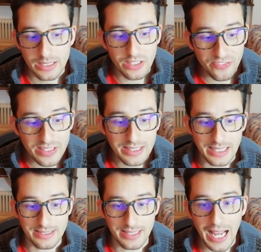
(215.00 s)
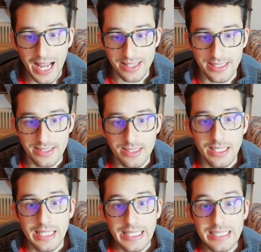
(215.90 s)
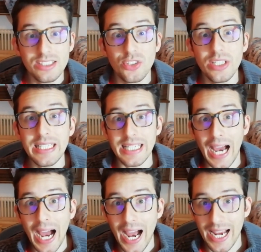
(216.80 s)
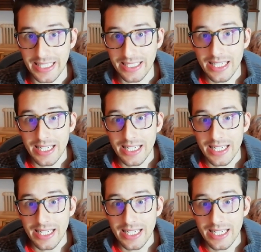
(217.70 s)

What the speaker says: the fitness added is really high.